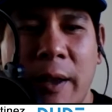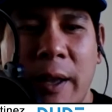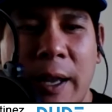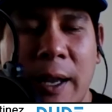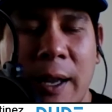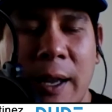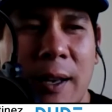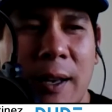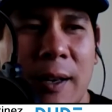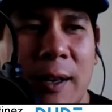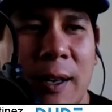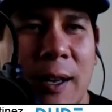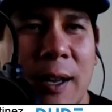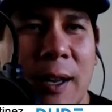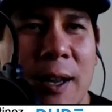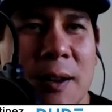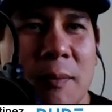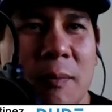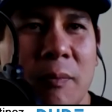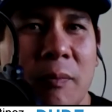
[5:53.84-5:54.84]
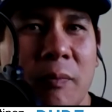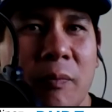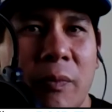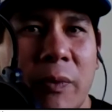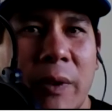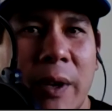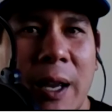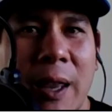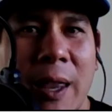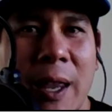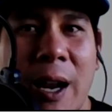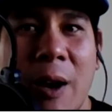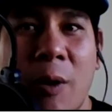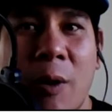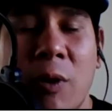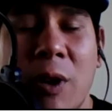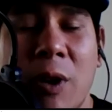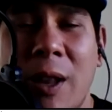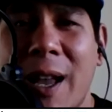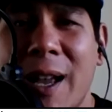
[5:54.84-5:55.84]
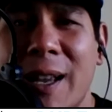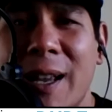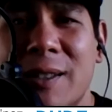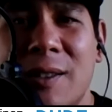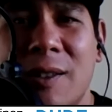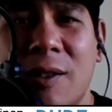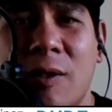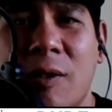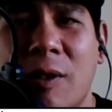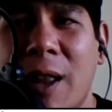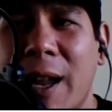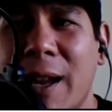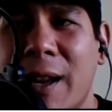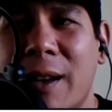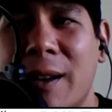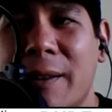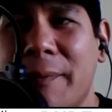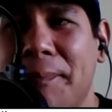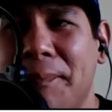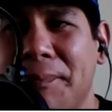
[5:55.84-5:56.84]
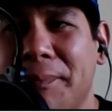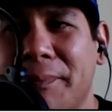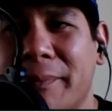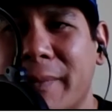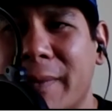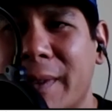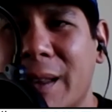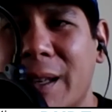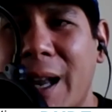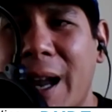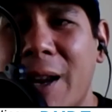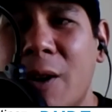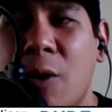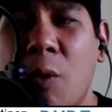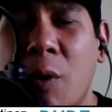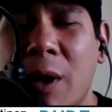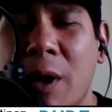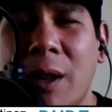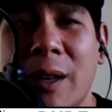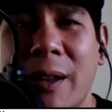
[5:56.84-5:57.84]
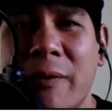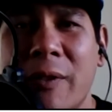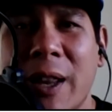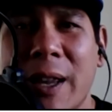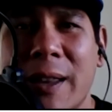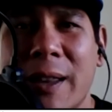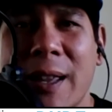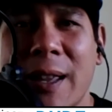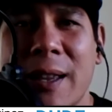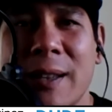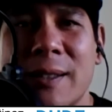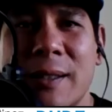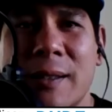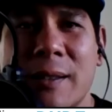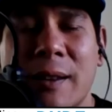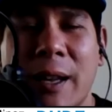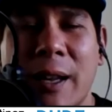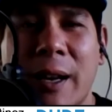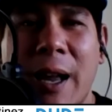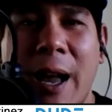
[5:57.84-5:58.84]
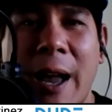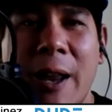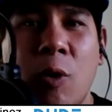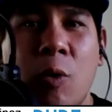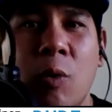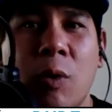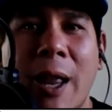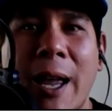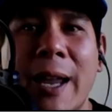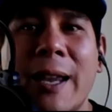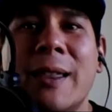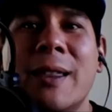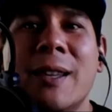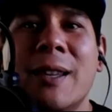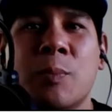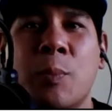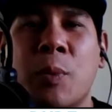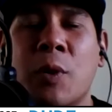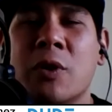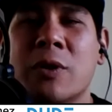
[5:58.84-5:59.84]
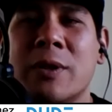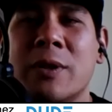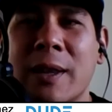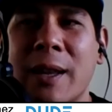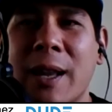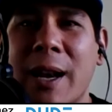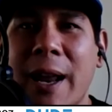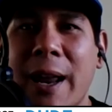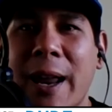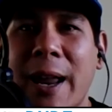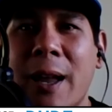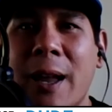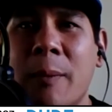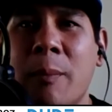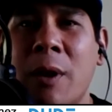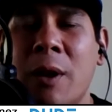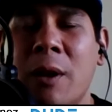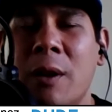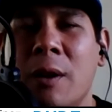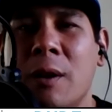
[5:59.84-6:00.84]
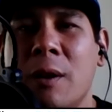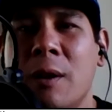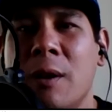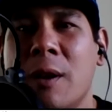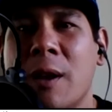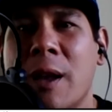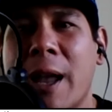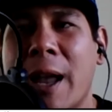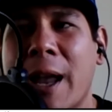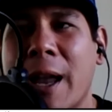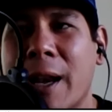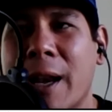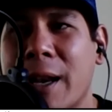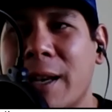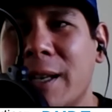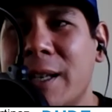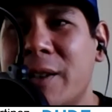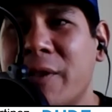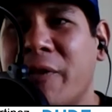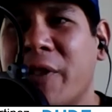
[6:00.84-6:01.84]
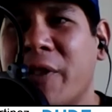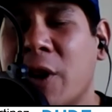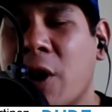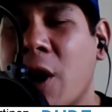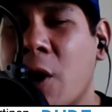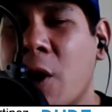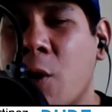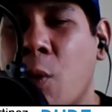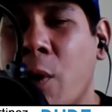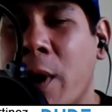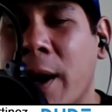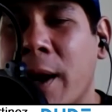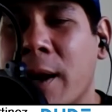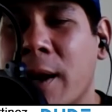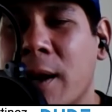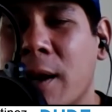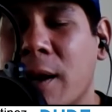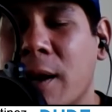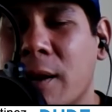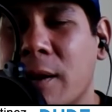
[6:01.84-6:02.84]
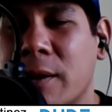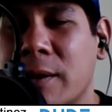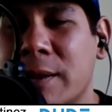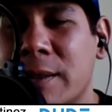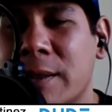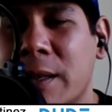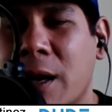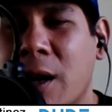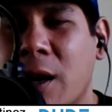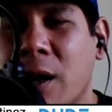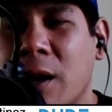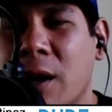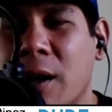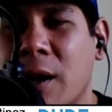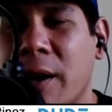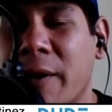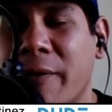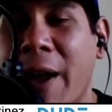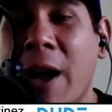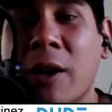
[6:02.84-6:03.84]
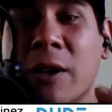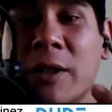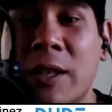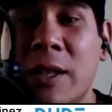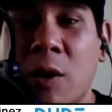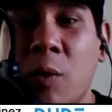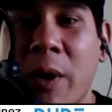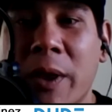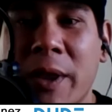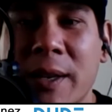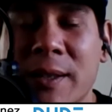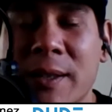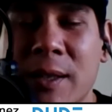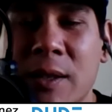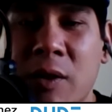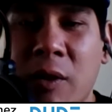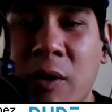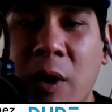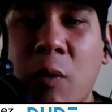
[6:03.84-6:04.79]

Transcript: And, um, and then I realized, you know, like, I don't want to live like this. Like, I don't like this person that I am, and I need to figure out a way uh, of how to deal with this. And so I